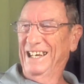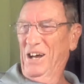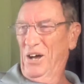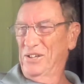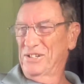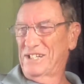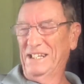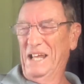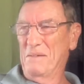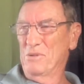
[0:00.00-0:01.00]
On
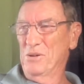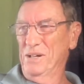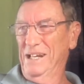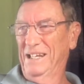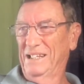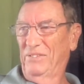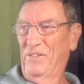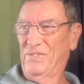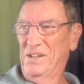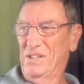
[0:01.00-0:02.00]
Sunday morning, the
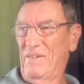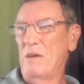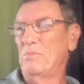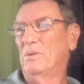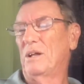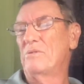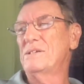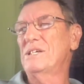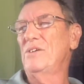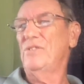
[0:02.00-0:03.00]
15th of April, I
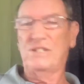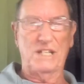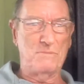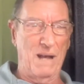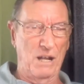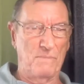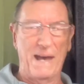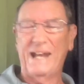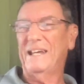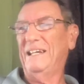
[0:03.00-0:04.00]
received this email
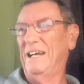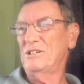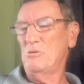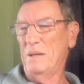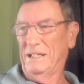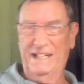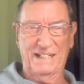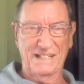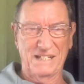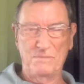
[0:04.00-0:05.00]
back. Yeah, I should be able to
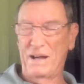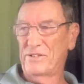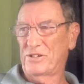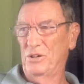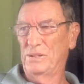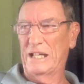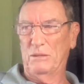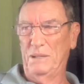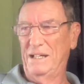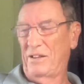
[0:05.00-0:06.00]
get this email through, and that'll
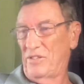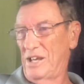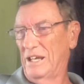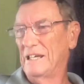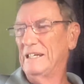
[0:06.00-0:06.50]
be it, I think.